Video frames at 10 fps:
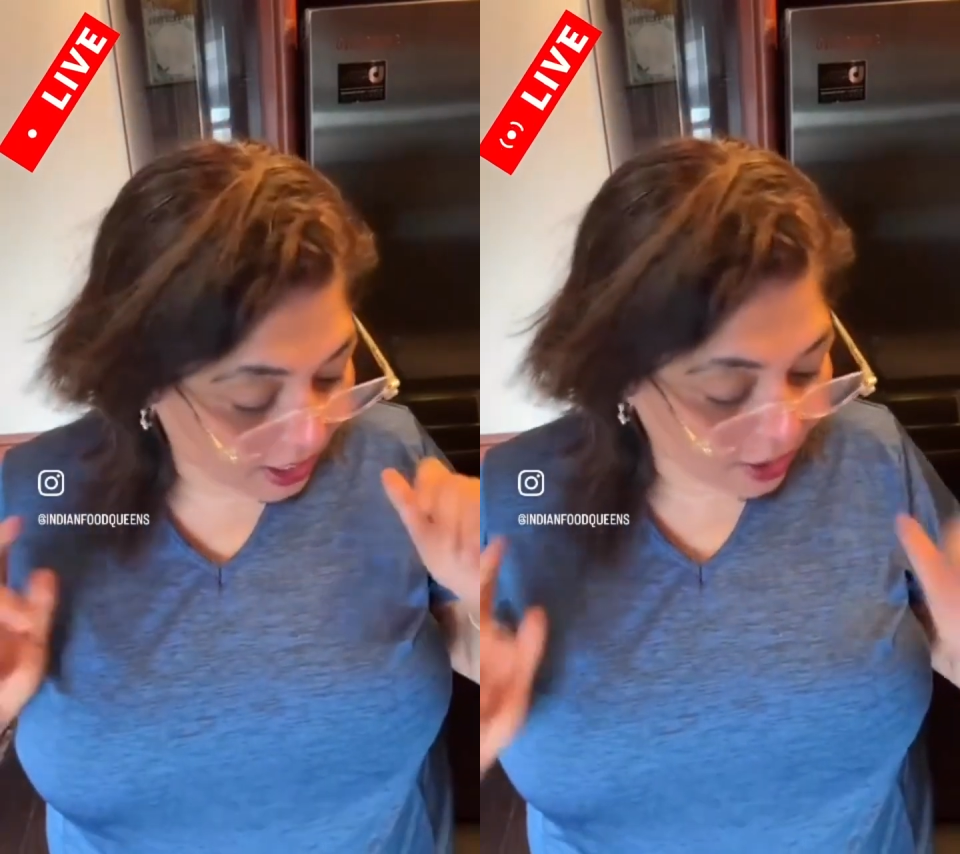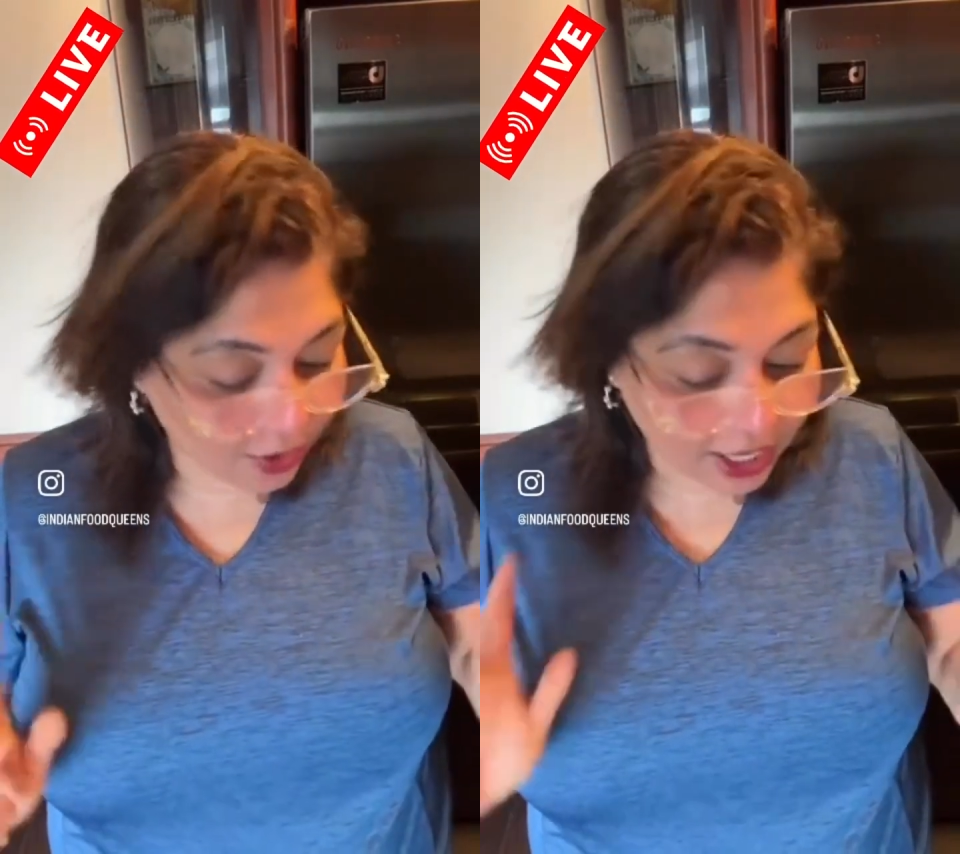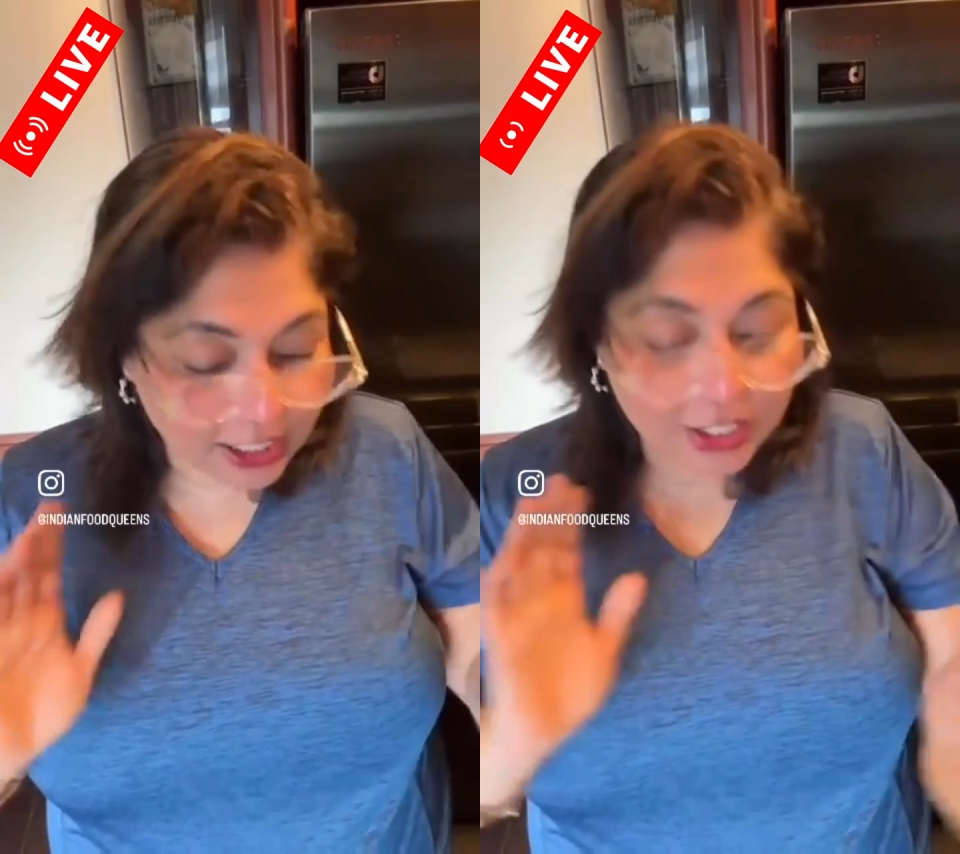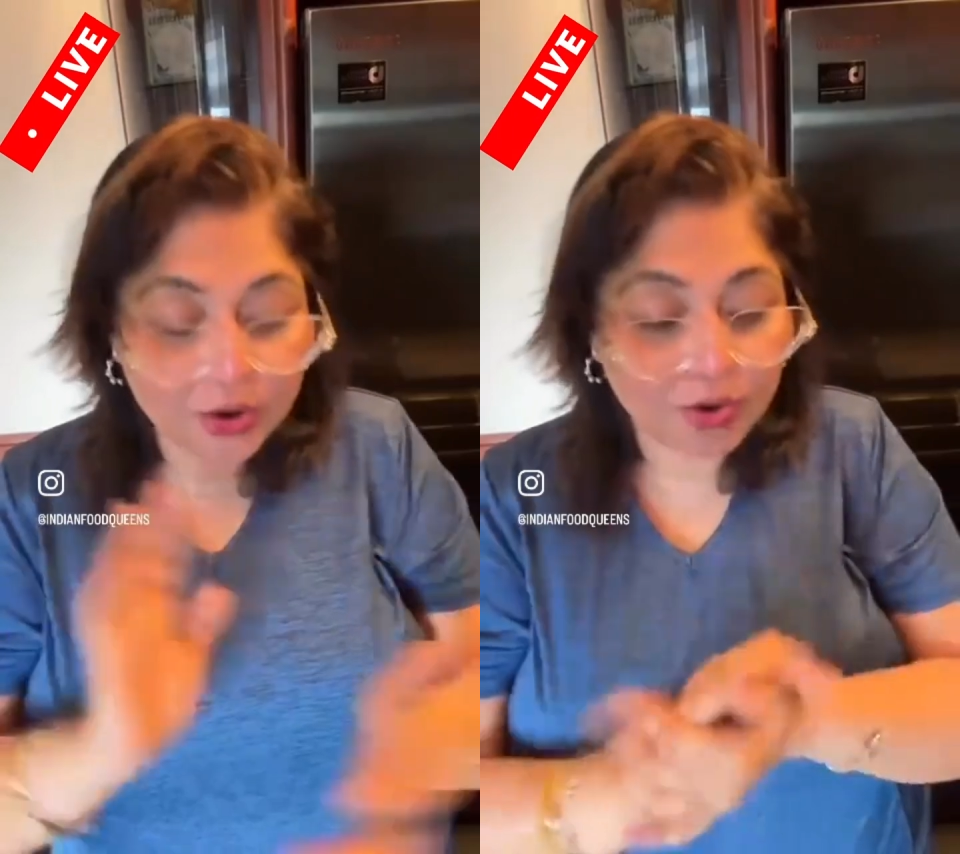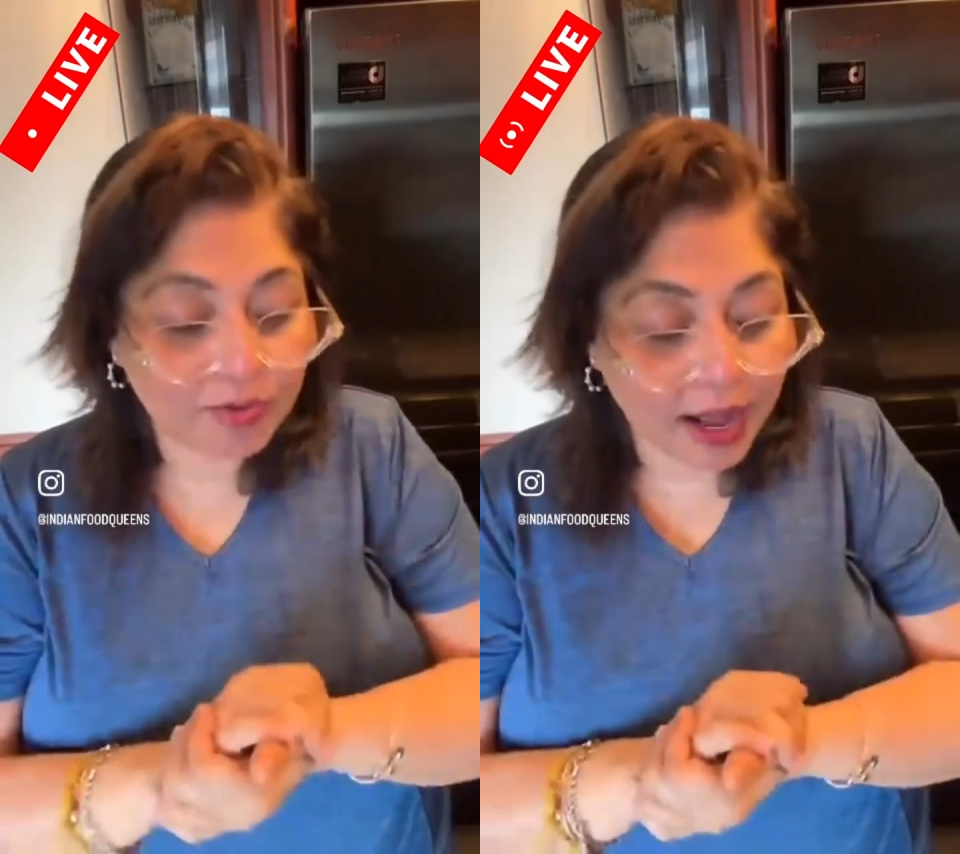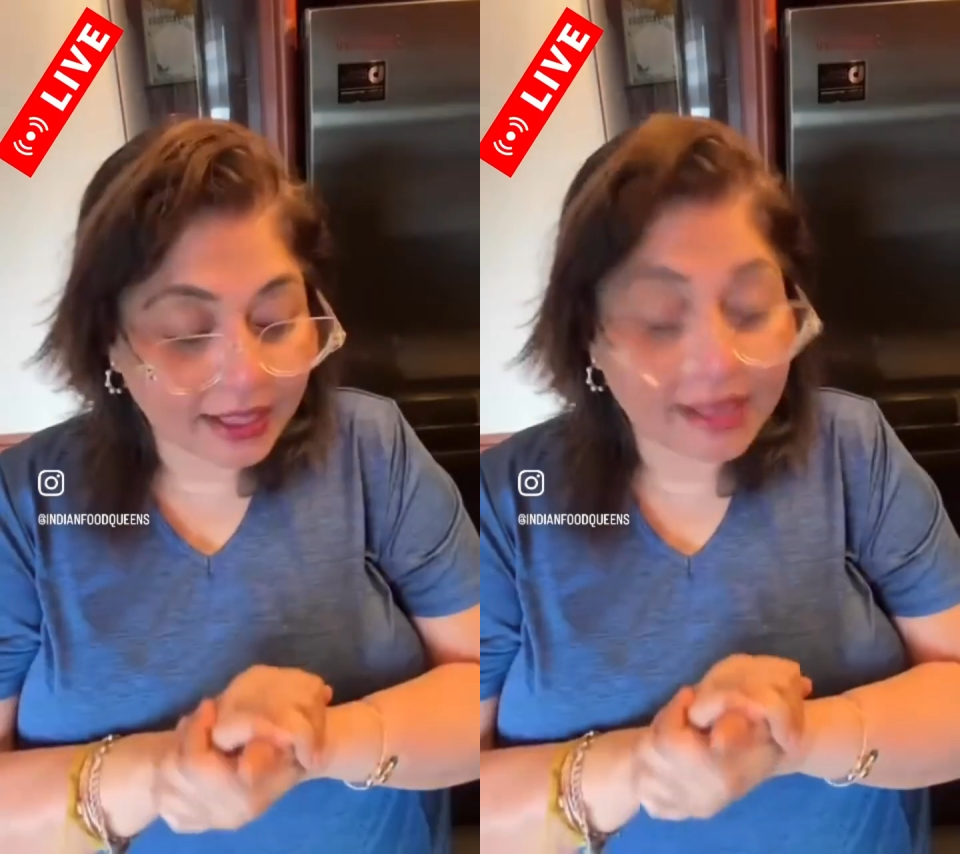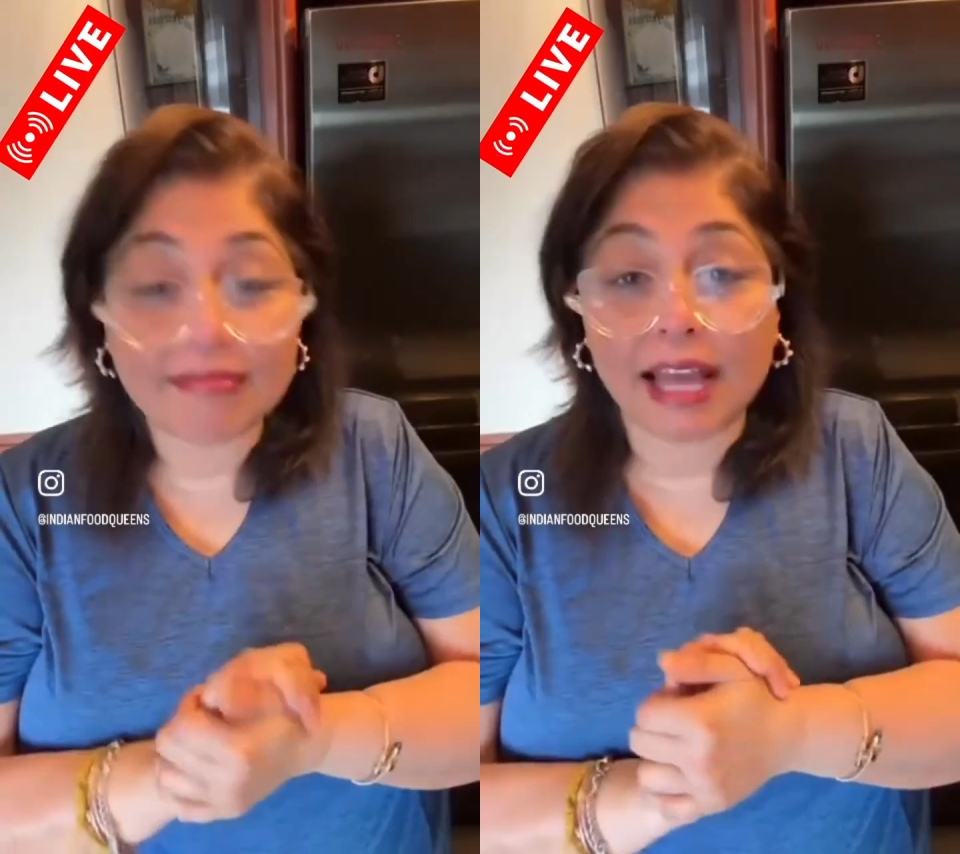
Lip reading: Okay, so I think